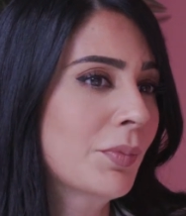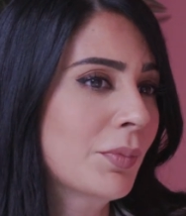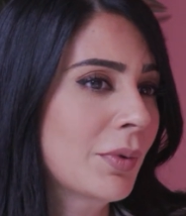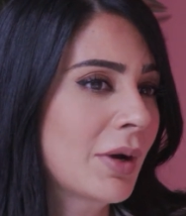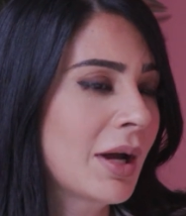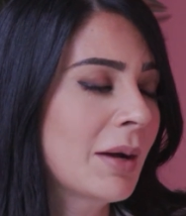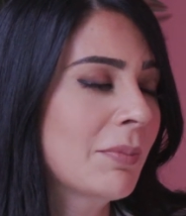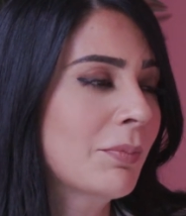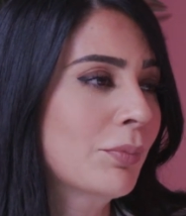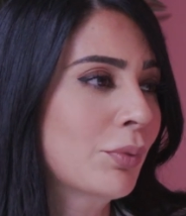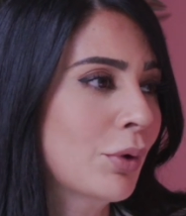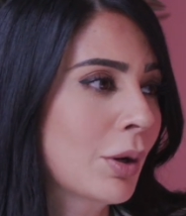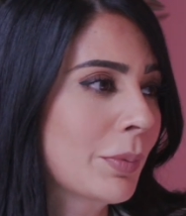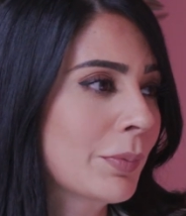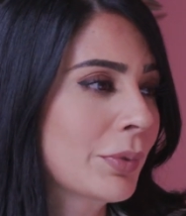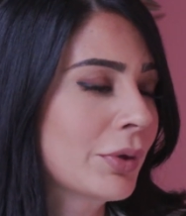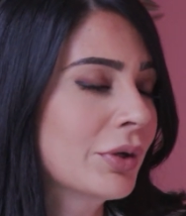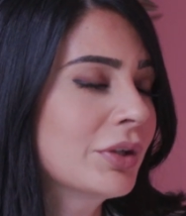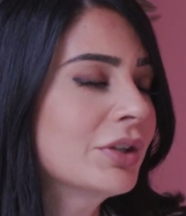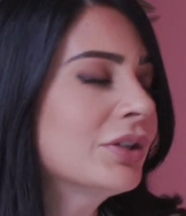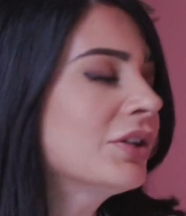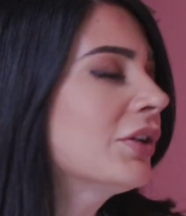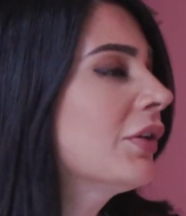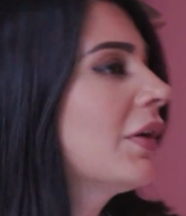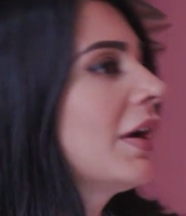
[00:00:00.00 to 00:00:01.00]
a proper,
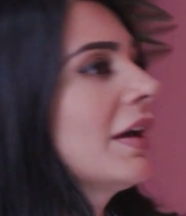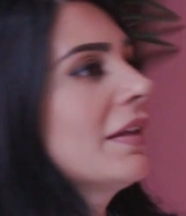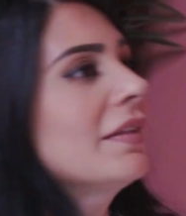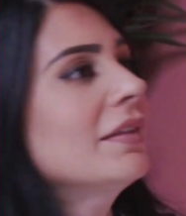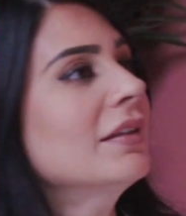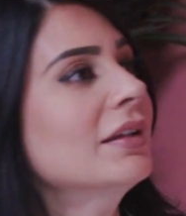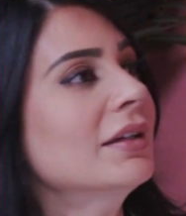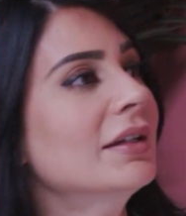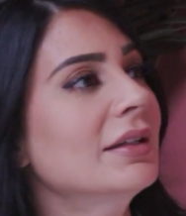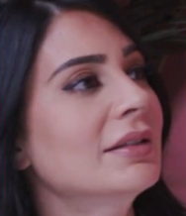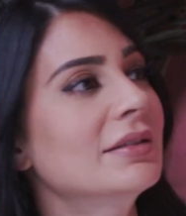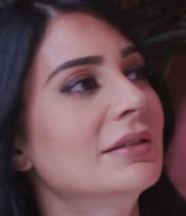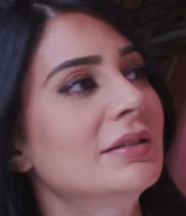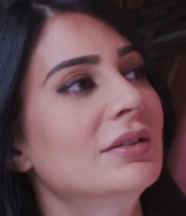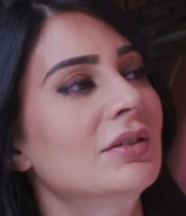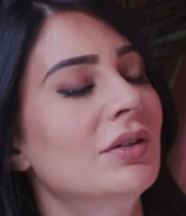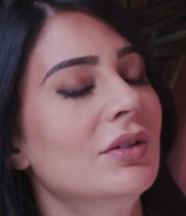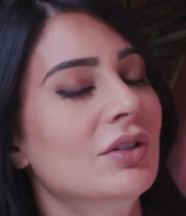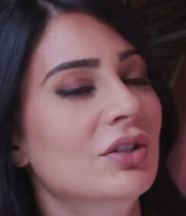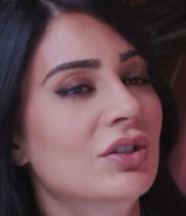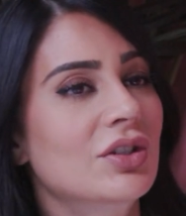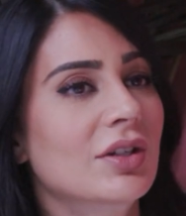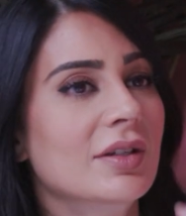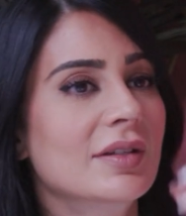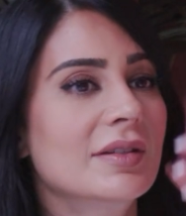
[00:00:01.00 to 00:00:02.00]
I think it's
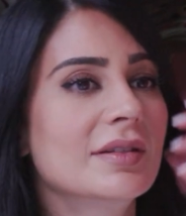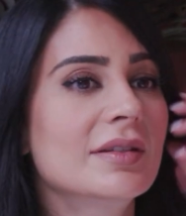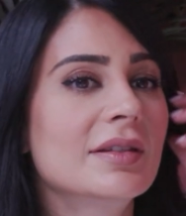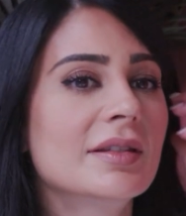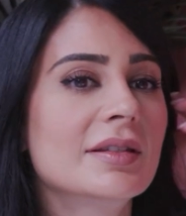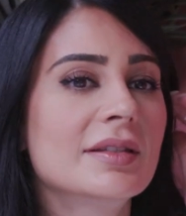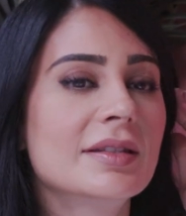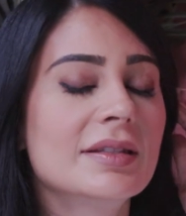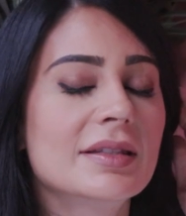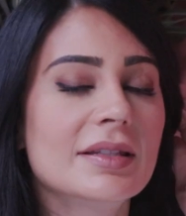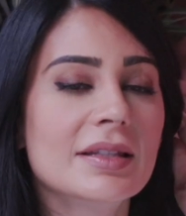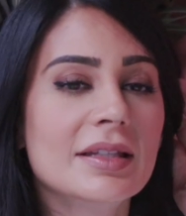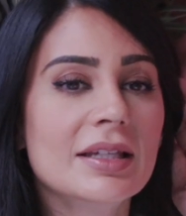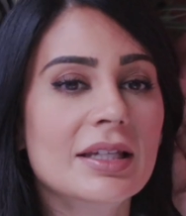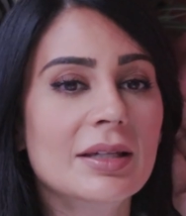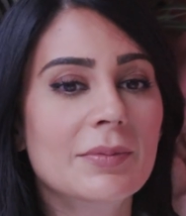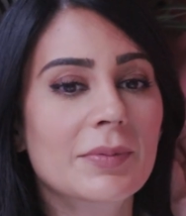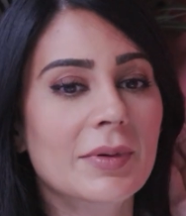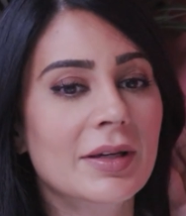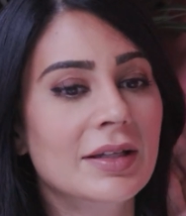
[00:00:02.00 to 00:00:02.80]
not just sleep.